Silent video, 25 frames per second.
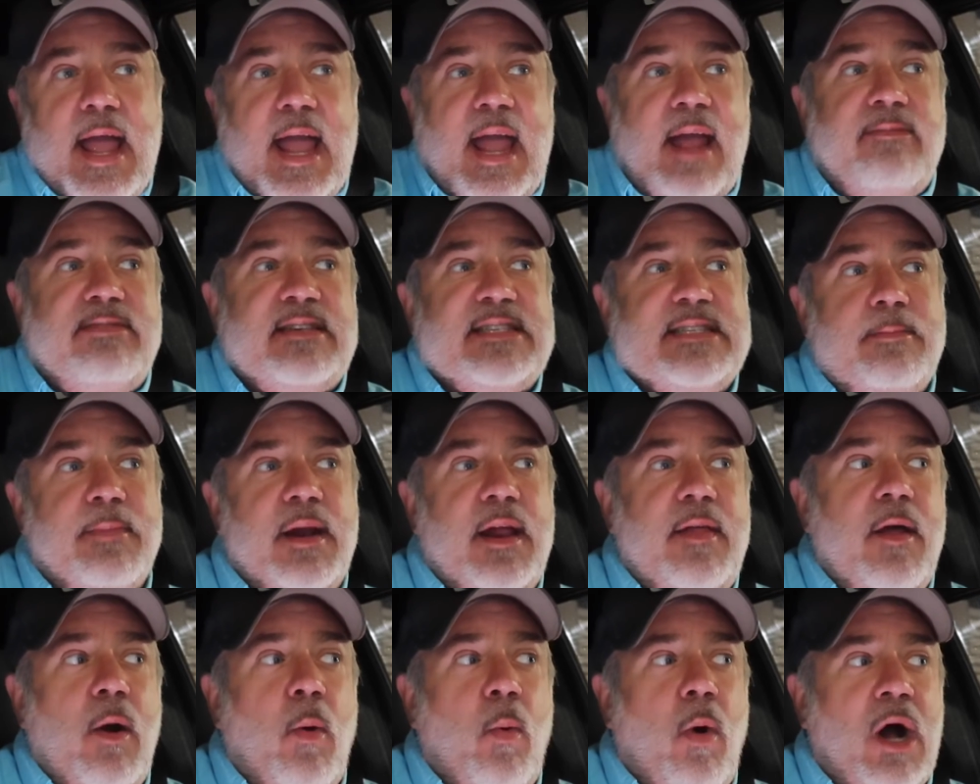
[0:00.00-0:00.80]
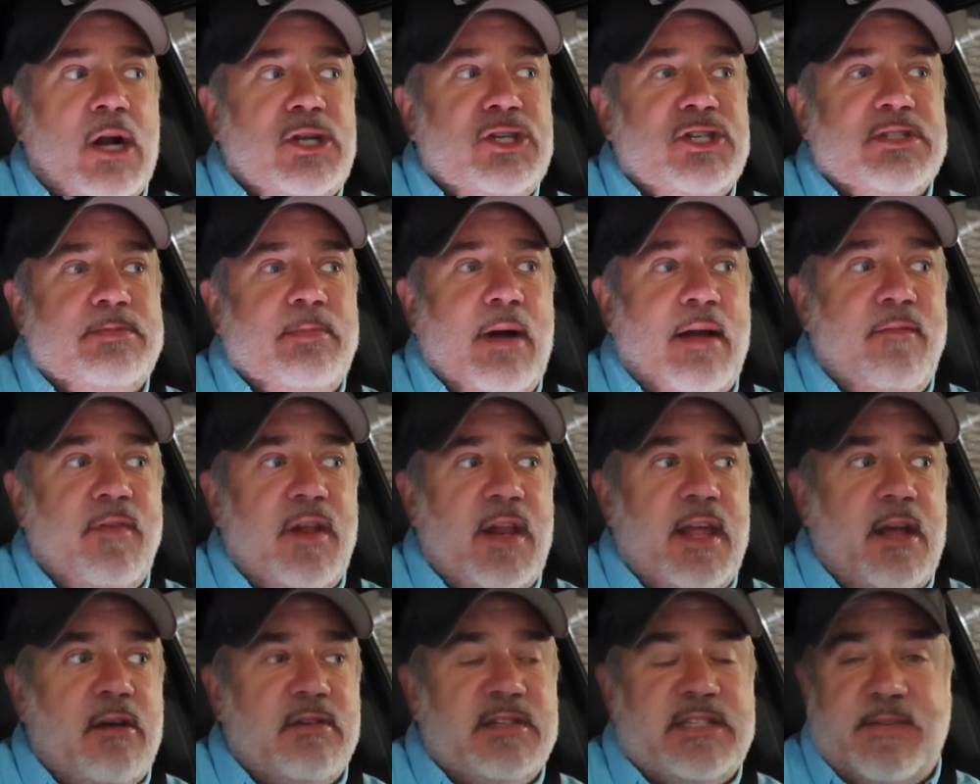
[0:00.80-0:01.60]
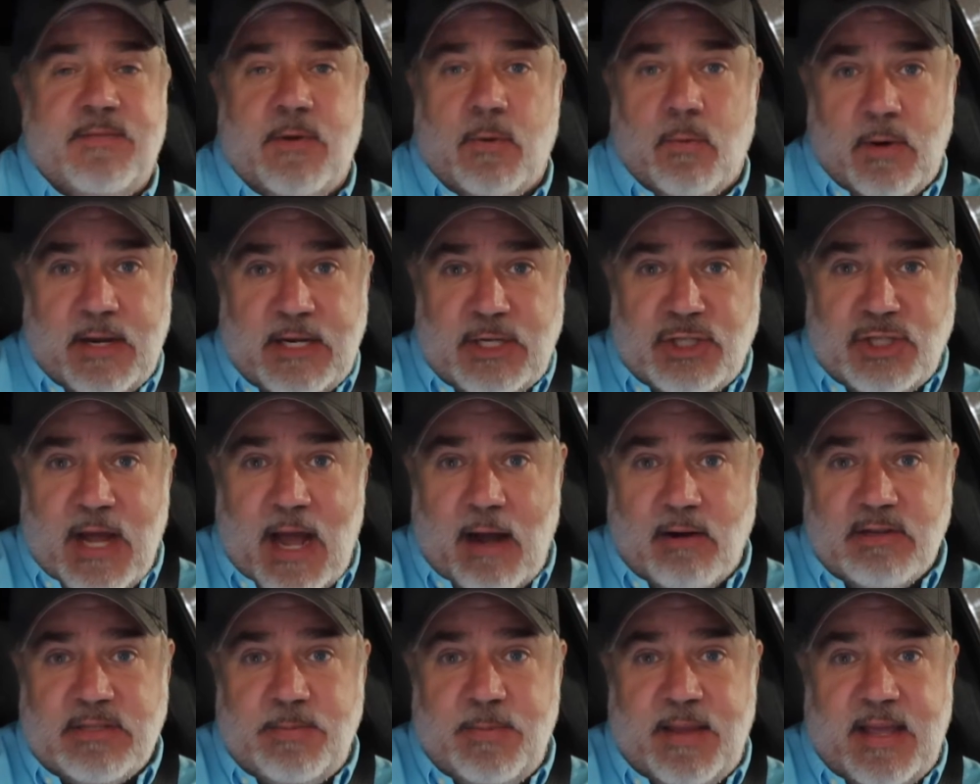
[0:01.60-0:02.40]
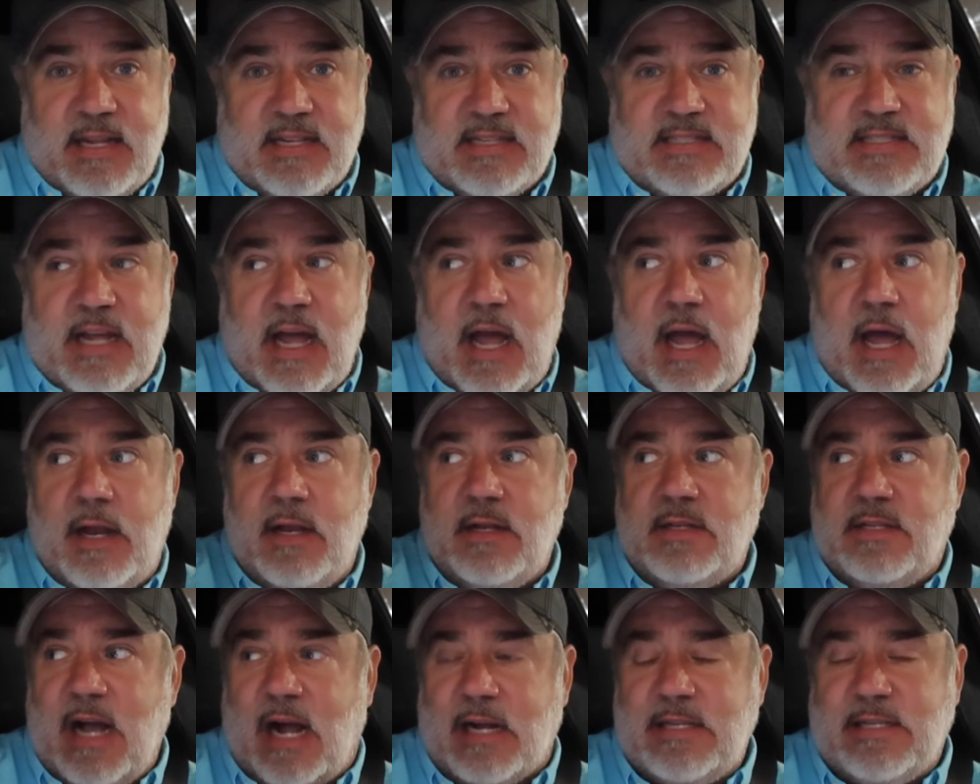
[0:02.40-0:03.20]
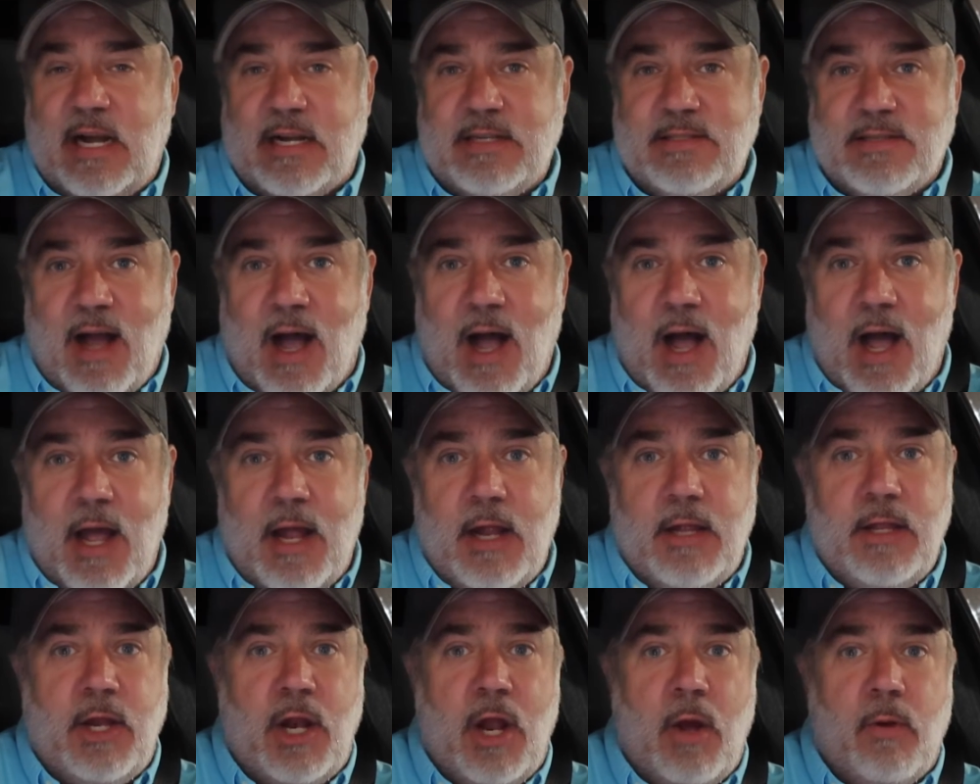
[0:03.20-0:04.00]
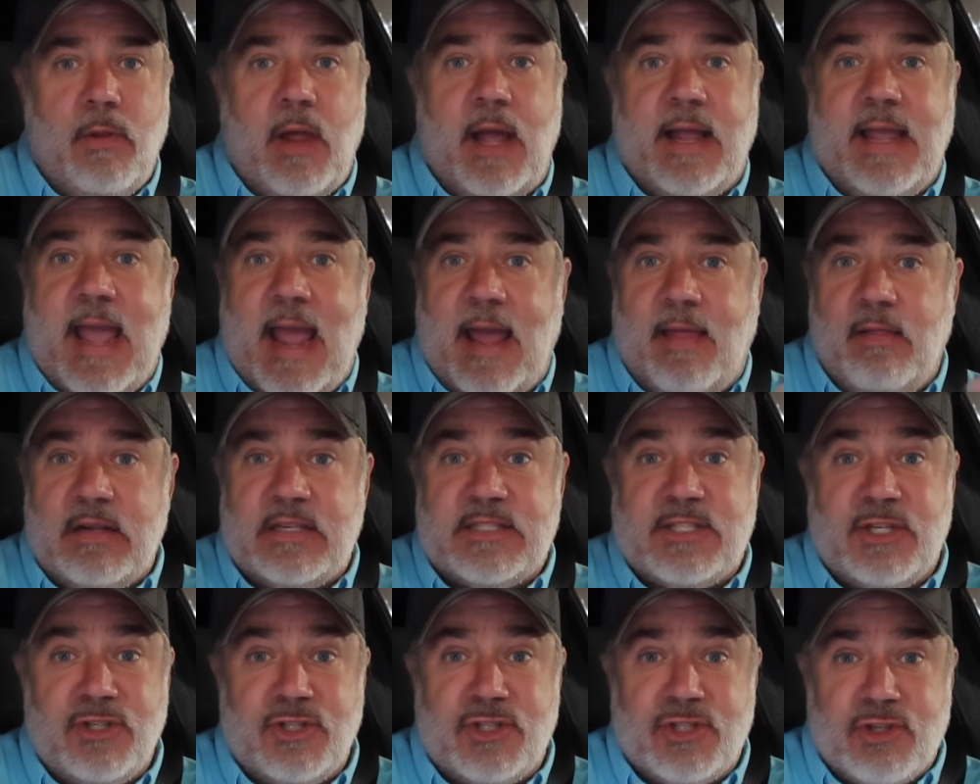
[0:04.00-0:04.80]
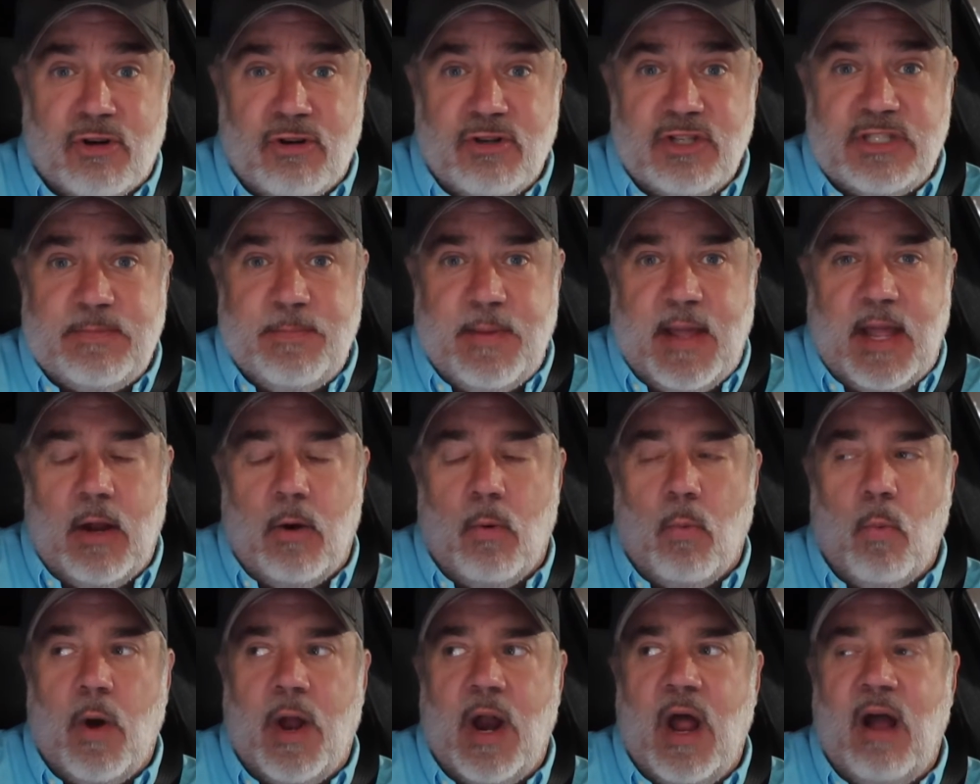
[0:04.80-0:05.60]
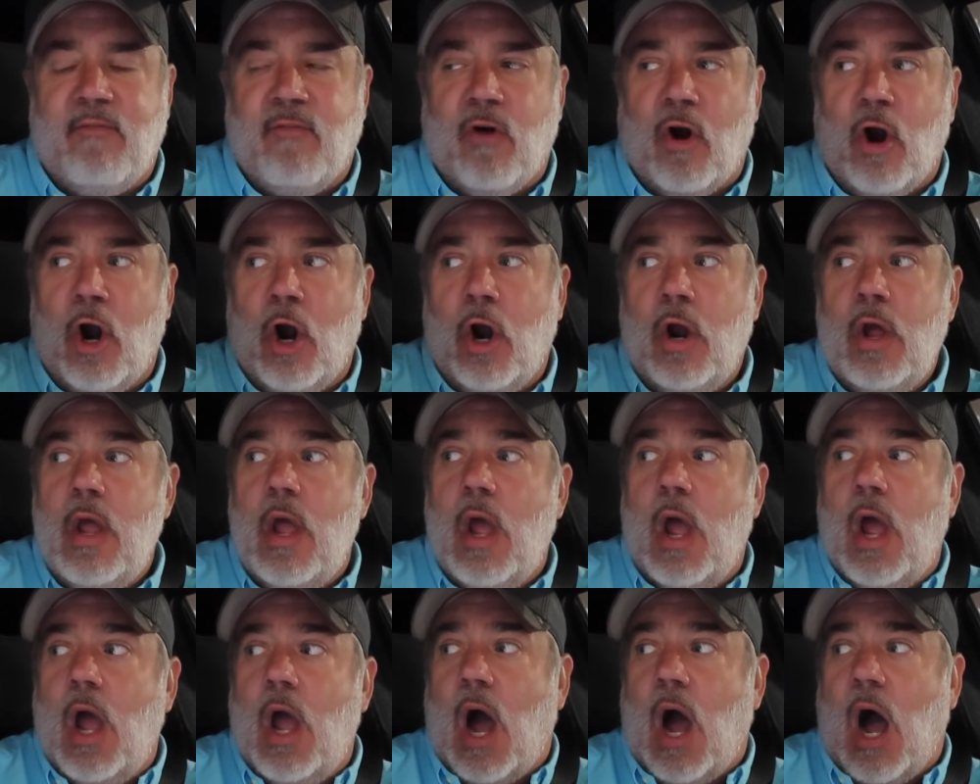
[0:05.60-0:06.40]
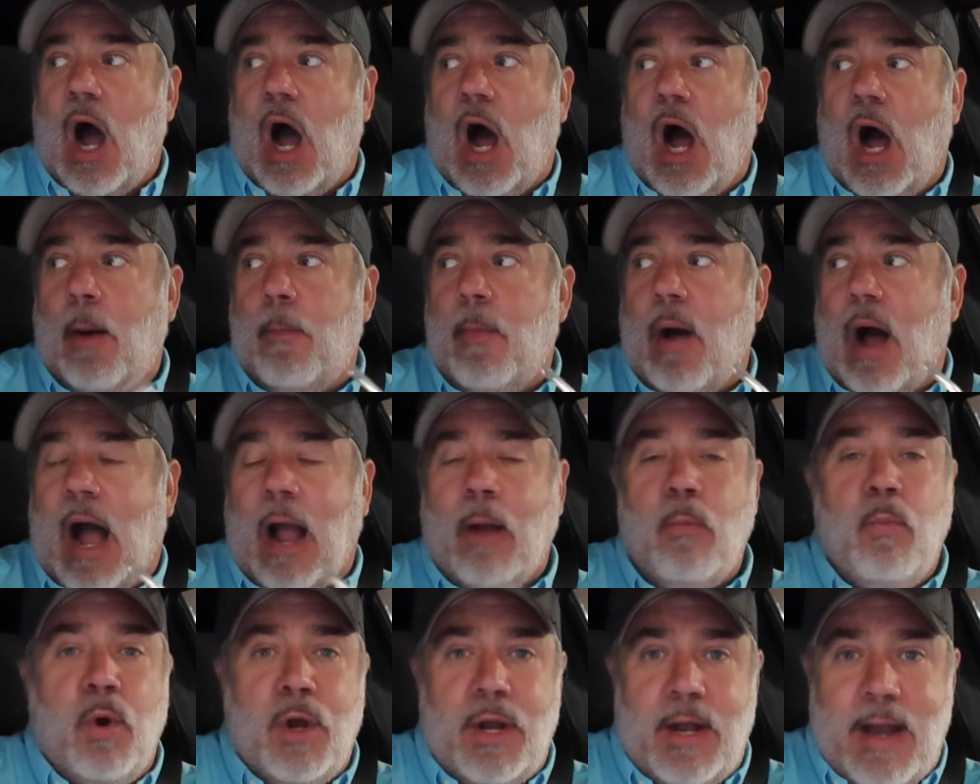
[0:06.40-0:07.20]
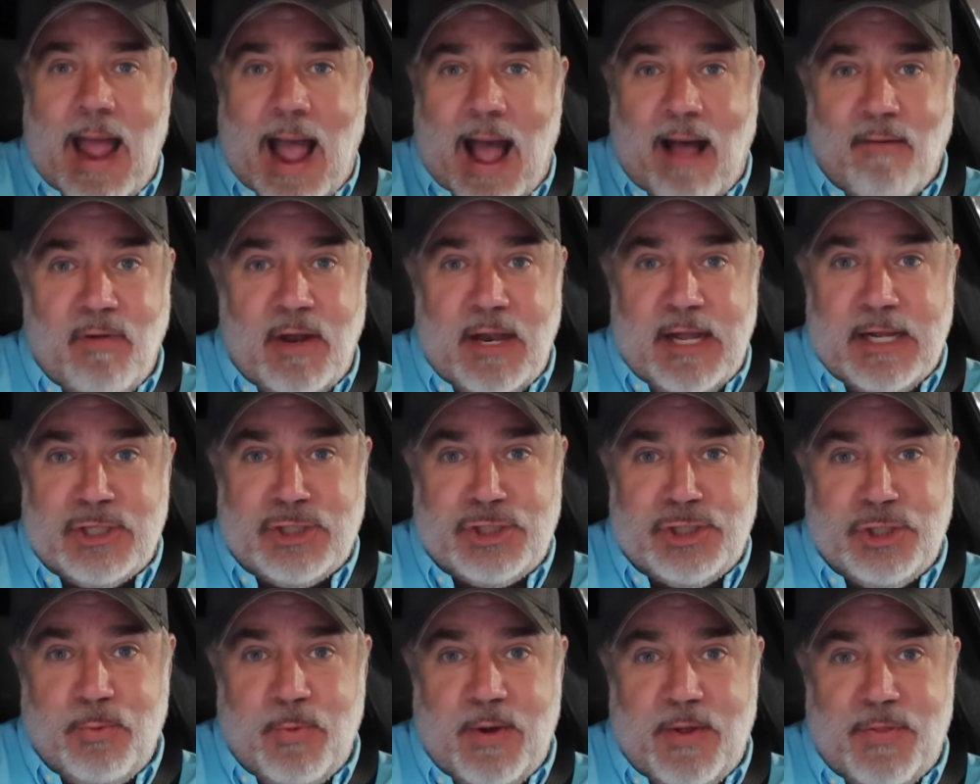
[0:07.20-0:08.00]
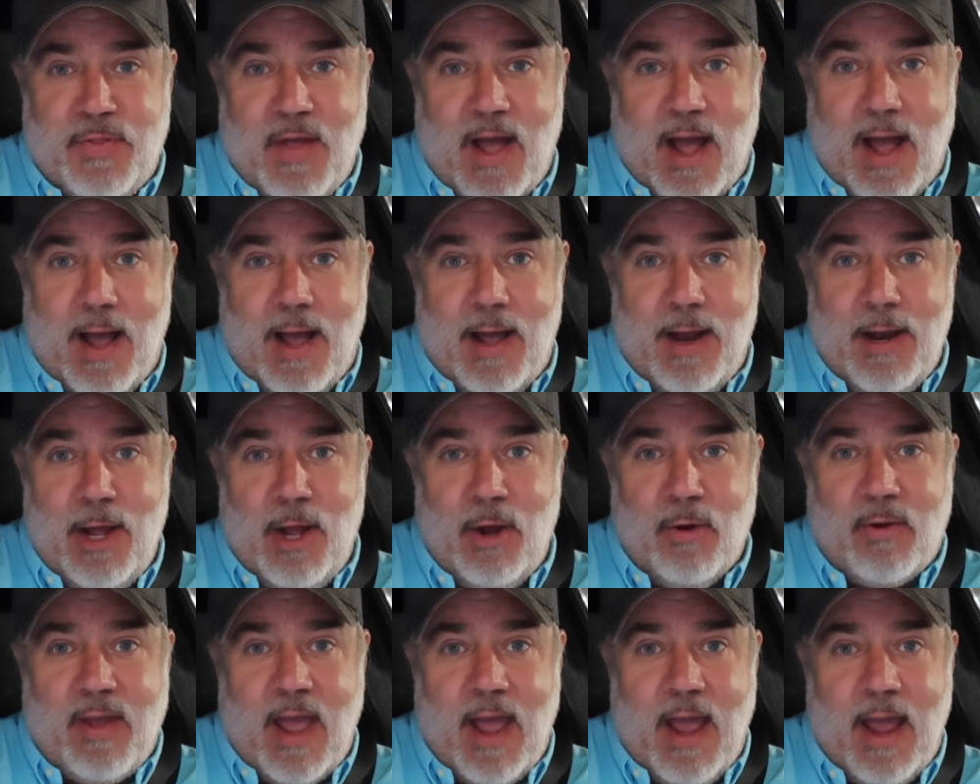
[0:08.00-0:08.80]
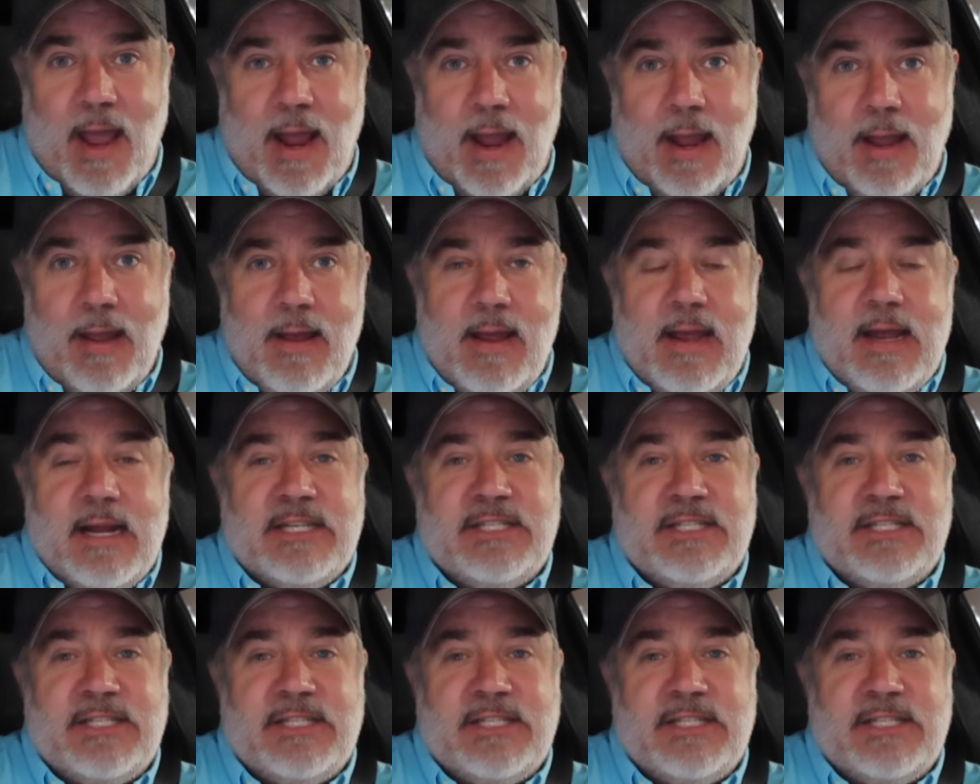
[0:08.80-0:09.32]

If somebody that watches my videos even reached out to me and said, you know, like, hey, this concerns me or whatever, I wouldn't have an issue with that, okay?